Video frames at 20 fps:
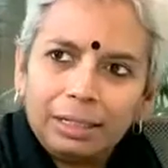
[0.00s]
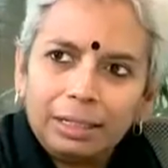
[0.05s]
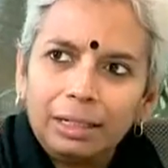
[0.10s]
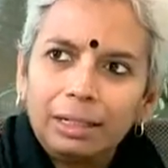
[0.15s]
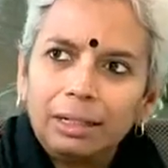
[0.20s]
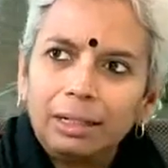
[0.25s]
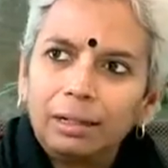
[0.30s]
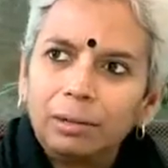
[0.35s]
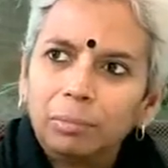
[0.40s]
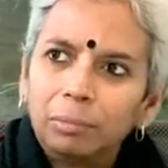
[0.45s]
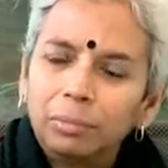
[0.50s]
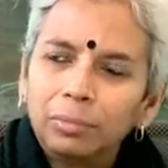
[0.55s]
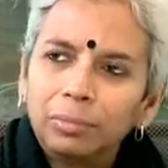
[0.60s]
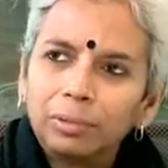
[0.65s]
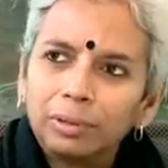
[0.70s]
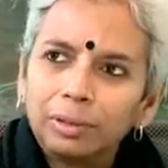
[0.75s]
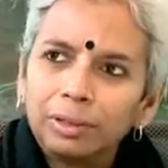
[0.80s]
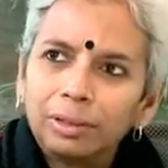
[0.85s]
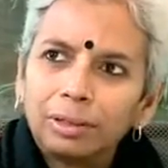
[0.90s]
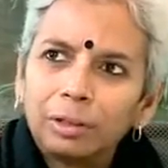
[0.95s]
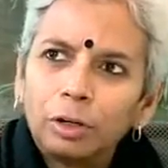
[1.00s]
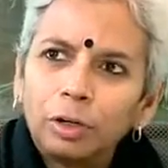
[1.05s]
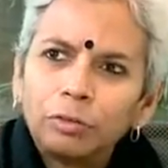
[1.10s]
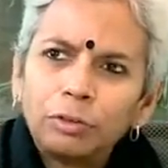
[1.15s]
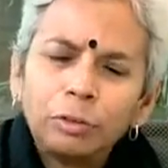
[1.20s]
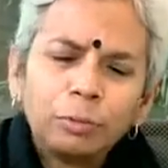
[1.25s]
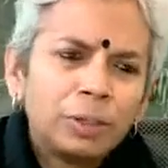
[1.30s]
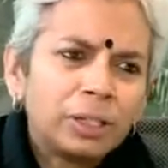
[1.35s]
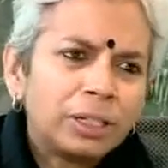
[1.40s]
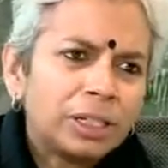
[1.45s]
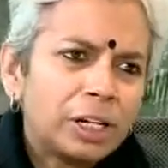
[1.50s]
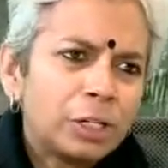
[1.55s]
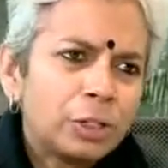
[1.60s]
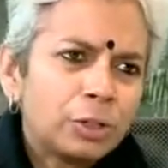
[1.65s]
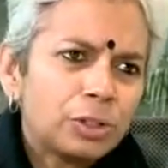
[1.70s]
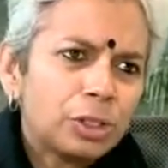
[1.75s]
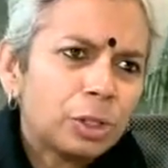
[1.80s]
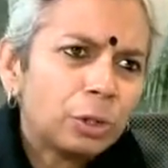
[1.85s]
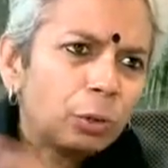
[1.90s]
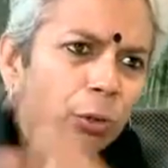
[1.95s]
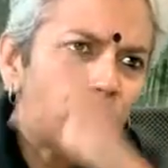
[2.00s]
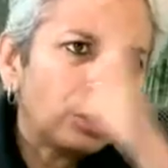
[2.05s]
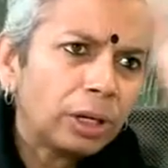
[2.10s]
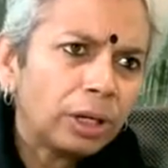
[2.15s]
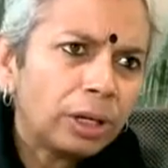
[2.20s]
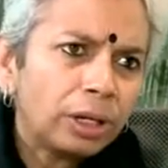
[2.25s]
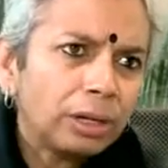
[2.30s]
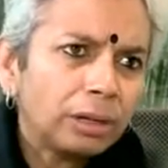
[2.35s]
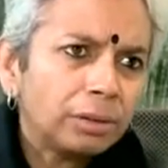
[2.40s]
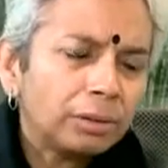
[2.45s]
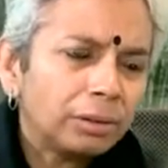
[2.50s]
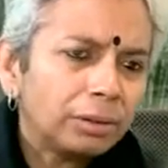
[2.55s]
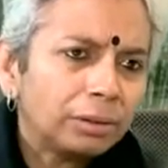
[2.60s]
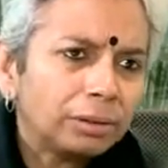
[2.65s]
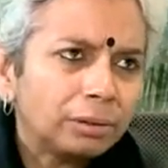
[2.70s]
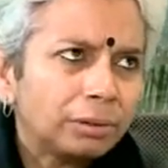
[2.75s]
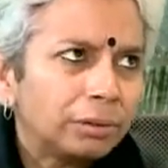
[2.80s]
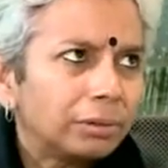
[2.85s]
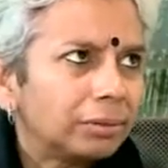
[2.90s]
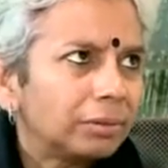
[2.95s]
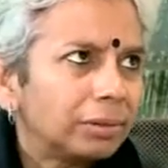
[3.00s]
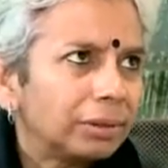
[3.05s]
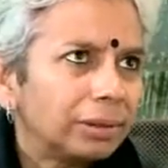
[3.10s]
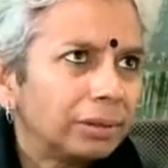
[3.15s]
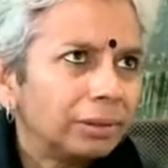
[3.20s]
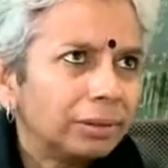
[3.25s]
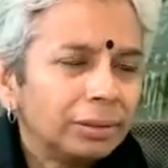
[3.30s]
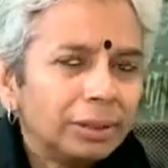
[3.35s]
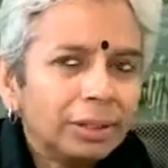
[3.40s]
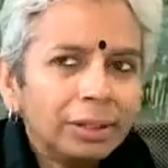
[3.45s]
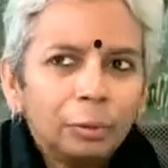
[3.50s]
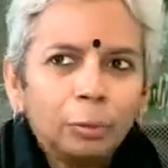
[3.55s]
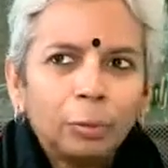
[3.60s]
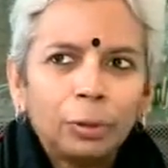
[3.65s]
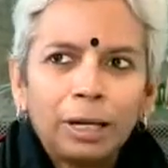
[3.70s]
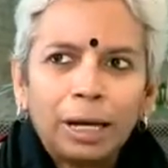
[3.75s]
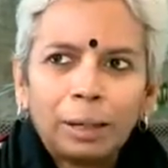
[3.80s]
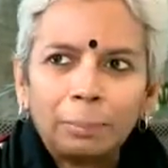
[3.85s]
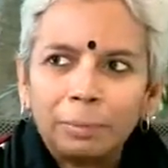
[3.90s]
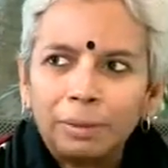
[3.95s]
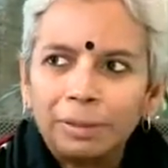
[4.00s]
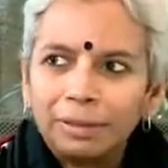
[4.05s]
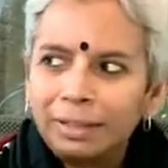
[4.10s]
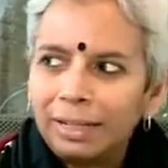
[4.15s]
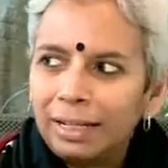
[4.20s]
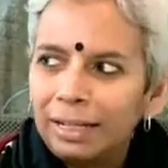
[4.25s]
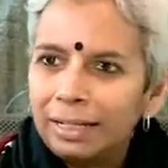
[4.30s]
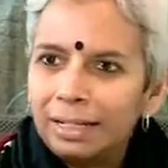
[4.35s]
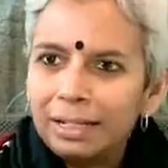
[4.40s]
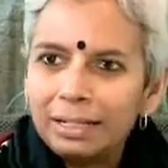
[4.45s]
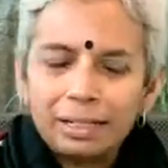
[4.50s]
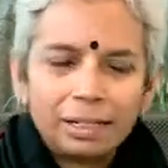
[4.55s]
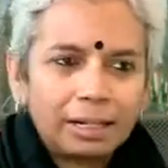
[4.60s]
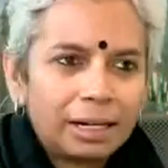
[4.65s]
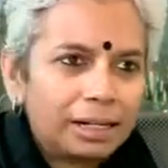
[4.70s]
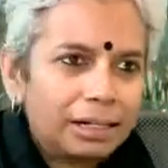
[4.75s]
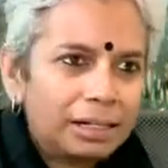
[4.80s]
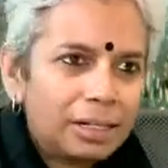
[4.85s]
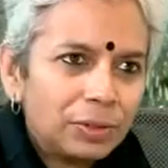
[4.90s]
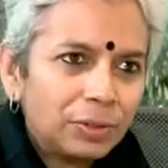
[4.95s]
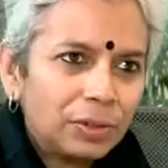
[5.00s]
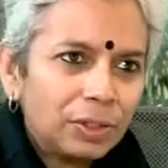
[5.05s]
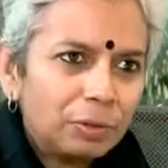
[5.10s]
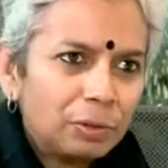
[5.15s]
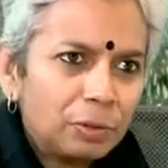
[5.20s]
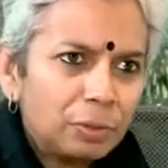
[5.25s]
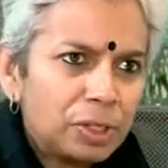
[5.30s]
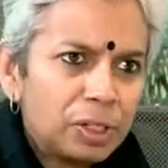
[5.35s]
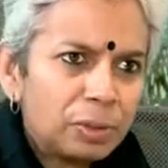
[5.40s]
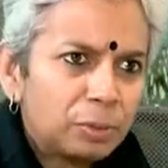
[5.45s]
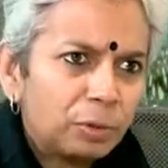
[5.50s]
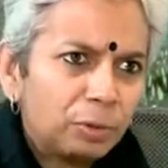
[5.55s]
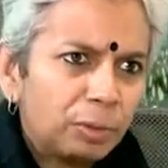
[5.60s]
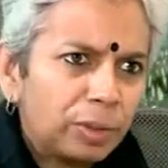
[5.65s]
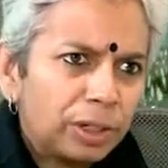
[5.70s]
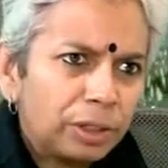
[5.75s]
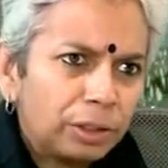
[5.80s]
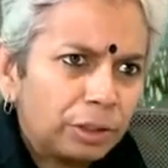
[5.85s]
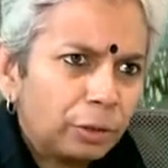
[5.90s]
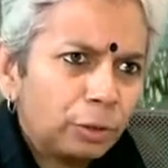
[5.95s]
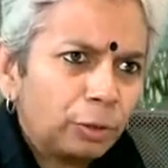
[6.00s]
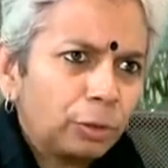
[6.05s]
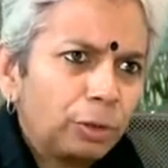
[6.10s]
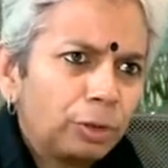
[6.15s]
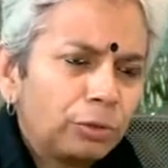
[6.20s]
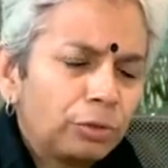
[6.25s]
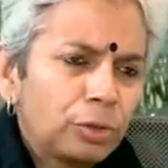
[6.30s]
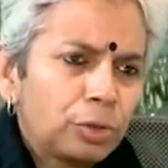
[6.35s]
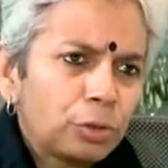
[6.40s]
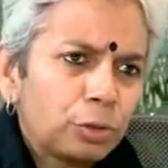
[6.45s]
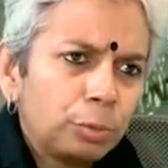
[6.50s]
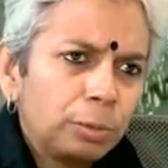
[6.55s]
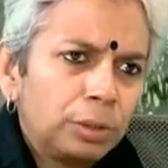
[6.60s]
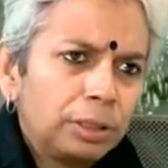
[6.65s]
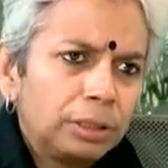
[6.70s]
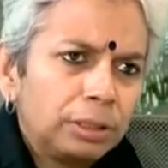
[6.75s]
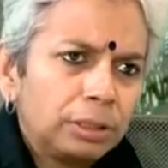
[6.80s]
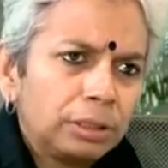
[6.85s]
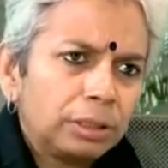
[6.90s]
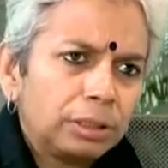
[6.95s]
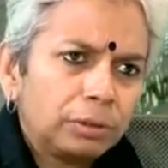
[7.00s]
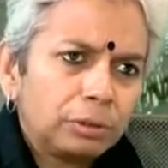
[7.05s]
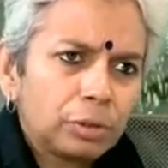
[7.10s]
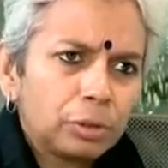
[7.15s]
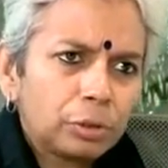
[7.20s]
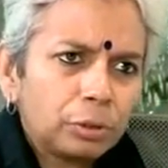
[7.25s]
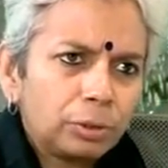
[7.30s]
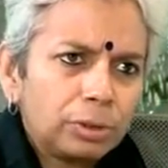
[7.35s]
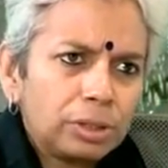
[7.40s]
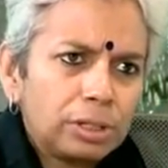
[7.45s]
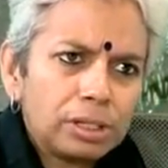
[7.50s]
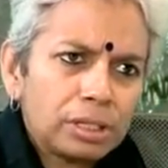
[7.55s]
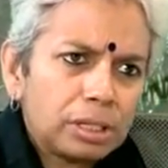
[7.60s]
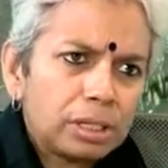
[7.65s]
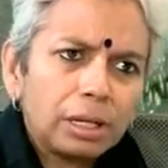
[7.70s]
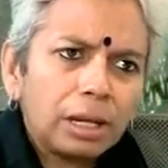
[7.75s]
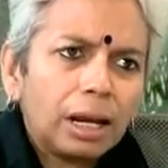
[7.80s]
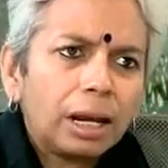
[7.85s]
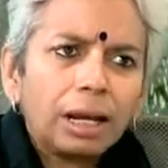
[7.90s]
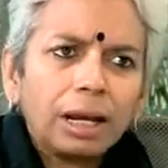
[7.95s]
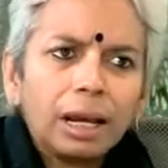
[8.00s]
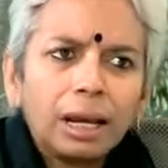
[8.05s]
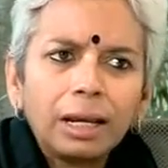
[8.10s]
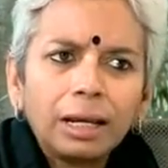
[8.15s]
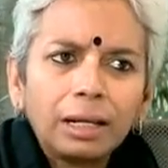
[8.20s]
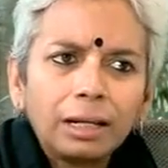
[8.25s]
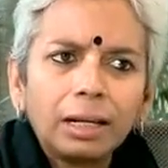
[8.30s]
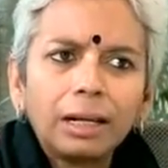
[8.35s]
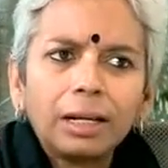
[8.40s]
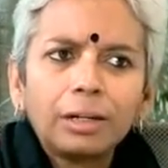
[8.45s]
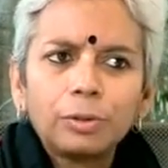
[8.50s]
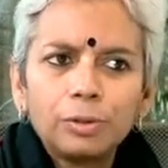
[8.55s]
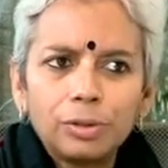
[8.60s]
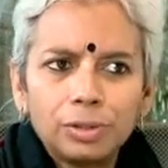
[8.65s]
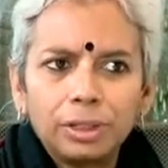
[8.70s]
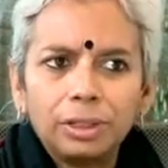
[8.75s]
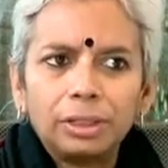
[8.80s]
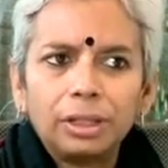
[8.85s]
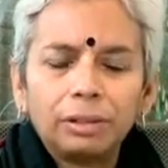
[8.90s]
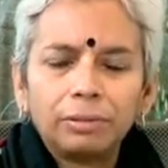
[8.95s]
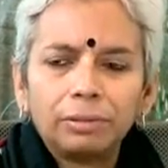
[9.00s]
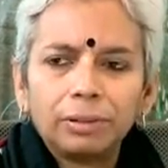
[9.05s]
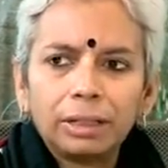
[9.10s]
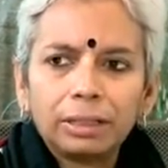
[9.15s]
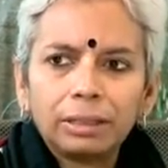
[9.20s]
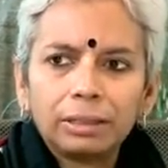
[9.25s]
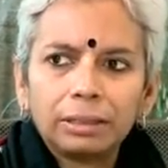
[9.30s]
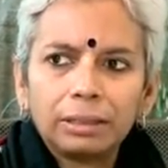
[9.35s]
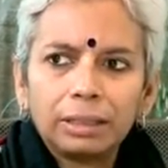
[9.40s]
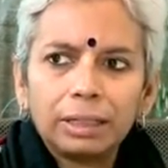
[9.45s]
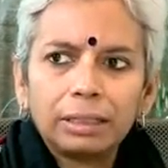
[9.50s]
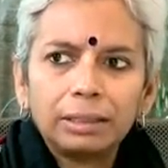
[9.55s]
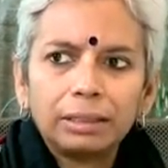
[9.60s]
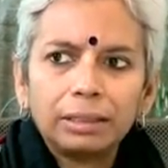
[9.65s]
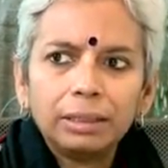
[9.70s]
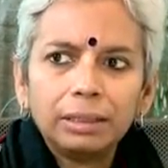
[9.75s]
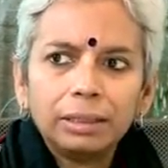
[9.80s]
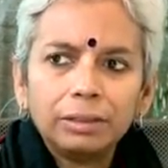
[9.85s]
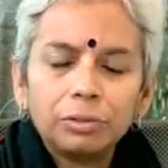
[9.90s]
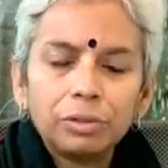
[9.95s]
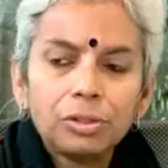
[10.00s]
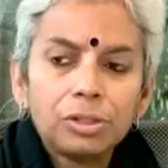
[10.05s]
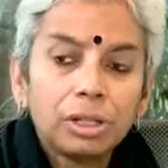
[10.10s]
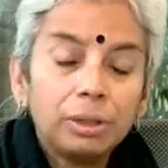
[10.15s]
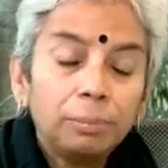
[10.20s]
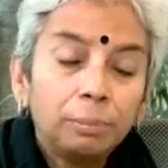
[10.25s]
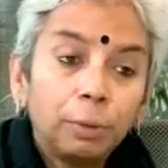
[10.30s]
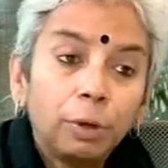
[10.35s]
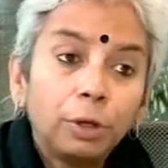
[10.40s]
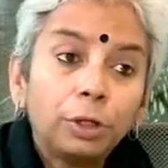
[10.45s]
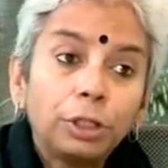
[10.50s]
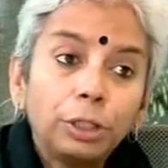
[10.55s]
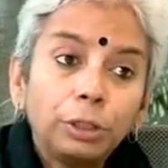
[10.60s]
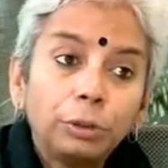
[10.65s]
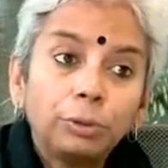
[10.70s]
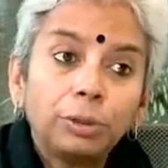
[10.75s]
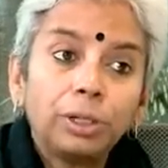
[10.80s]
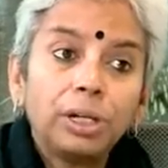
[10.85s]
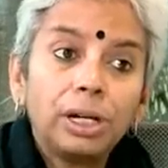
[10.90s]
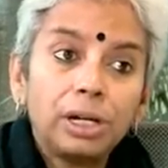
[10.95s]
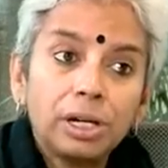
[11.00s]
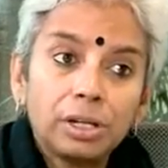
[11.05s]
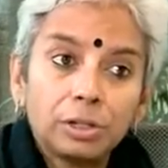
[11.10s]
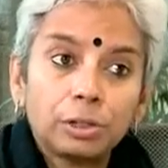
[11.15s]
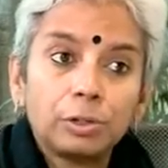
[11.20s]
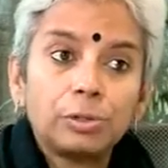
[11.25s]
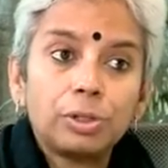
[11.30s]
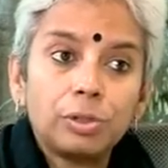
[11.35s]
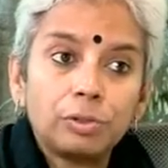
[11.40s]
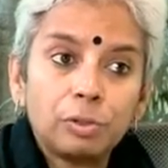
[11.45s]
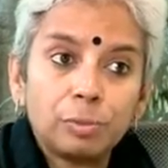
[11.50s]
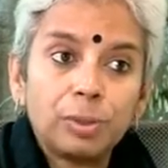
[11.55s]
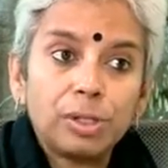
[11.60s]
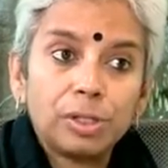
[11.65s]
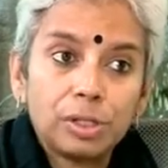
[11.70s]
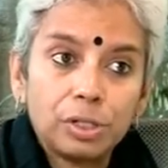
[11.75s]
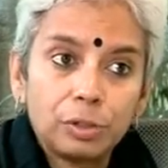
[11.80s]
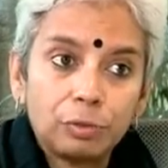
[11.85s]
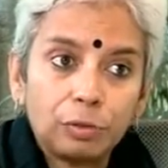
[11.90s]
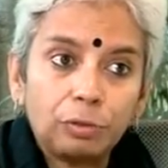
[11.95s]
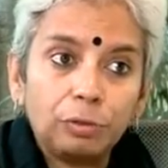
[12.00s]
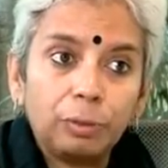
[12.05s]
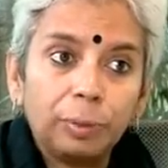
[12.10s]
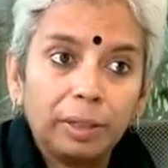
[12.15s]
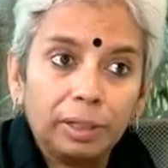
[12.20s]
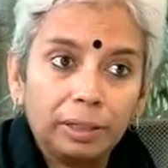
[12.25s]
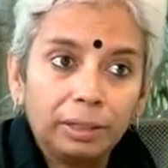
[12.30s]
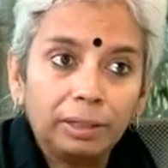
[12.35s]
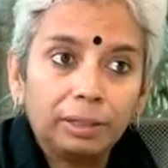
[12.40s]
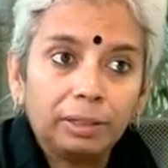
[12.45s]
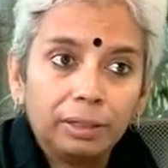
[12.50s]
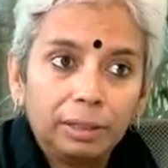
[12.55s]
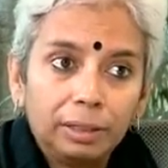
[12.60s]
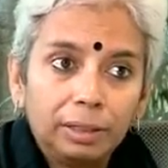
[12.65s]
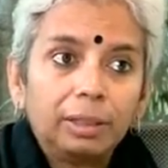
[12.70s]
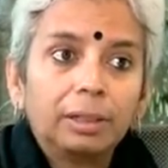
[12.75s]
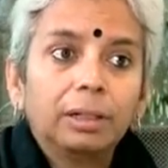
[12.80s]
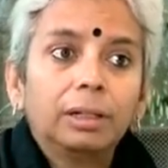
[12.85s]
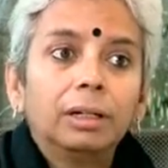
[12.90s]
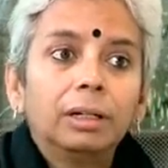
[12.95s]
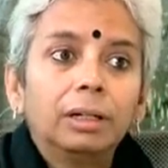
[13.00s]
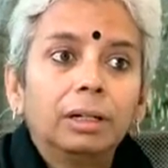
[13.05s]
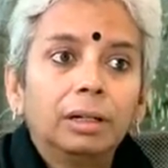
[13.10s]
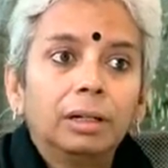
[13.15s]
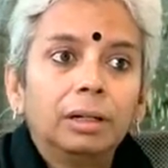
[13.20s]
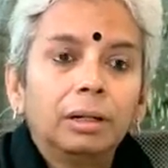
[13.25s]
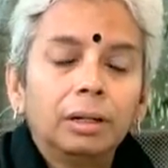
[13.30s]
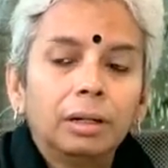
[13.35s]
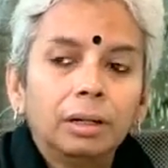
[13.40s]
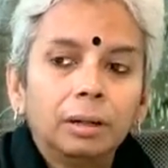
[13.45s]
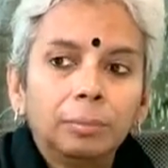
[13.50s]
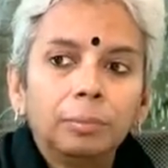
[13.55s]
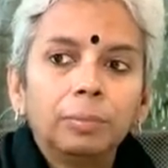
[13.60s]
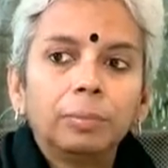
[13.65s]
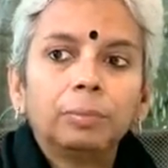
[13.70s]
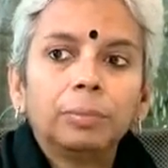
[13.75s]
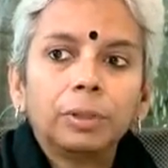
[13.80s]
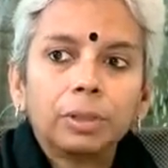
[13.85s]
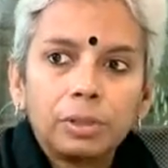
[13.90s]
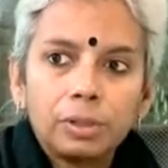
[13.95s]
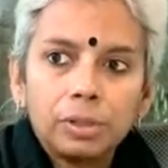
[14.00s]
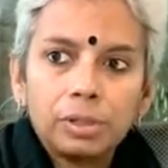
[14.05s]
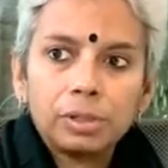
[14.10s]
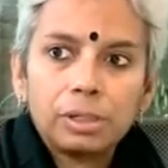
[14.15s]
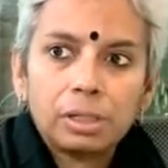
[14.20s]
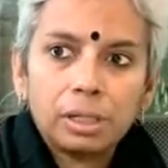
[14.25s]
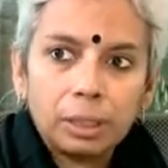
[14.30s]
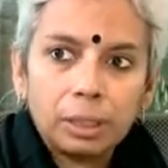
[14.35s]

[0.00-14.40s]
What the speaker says: often one tends to say, okay, you know, what happened in the 80s and 90s, the women's movement, no, it was too militant, it was too this. I don't see it that way. I think it was important to create exclusive spaces for women because